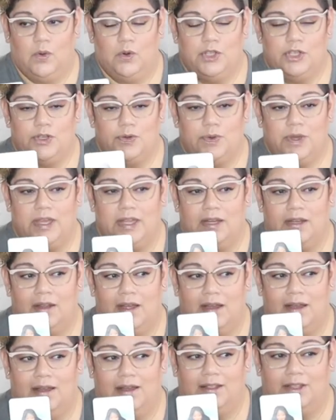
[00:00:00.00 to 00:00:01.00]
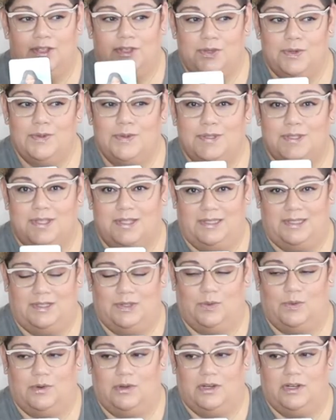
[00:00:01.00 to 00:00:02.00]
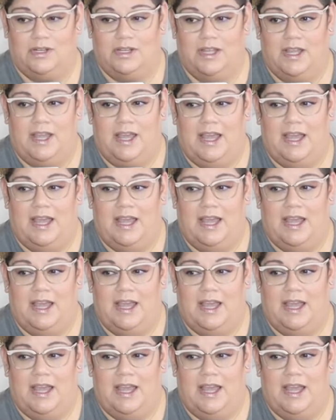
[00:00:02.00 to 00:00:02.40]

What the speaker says: or you can use the sword